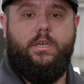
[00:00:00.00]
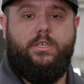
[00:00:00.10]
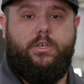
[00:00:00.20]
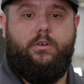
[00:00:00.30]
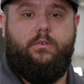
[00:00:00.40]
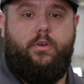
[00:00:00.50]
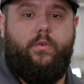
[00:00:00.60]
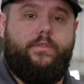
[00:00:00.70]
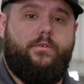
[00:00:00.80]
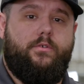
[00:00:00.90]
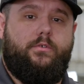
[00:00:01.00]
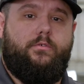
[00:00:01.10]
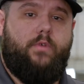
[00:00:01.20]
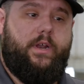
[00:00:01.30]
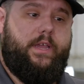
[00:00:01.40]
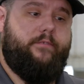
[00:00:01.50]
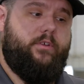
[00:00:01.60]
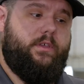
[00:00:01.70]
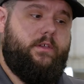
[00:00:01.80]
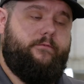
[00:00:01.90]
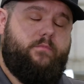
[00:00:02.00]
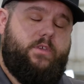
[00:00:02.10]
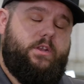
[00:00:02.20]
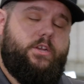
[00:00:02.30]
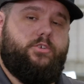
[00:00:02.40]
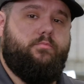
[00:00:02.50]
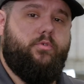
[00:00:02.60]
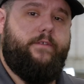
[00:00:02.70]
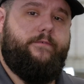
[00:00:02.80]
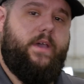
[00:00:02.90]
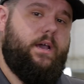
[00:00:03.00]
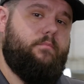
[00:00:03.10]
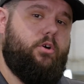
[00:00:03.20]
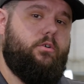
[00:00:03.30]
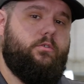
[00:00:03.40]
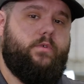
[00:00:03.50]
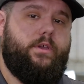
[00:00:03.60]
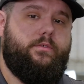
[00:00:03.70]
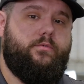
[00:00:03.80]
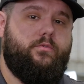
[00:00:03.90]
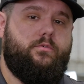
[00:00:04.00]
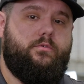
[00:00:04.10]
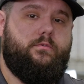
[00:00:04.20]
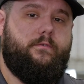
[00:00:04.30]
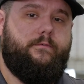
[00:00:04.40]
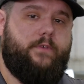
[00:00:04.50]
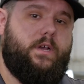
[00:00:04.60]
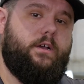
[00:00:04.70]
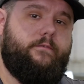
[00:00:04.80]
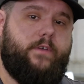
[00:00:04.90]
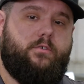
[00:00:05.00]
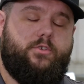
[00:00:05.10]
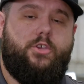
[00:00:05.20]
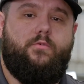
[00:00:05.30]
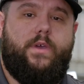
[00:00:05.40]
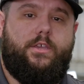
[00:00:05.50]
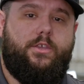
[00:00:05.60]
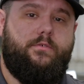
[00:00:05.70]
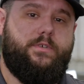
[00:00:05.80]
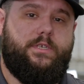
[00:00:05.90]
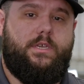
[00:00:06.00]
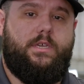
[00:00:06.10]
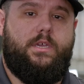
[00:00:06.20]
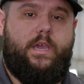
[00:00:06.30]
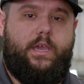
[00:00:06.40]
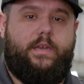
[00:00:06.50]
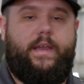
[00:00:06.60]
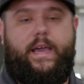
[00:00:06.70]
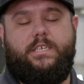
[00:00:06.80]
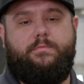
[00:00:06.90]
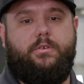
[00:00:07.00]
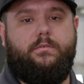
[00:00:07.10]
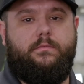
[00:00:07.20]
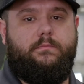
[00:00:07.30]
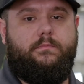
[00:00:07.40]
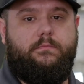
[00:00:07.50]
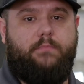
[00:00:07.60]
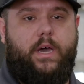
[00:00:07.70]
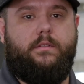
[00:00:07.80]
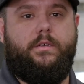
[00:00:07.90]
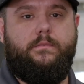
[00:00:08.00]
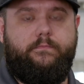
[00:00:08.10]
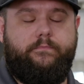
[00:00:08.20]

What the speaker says: So going through and running everything from the initial prefab all the way through final QA, QC, and as-built modeling.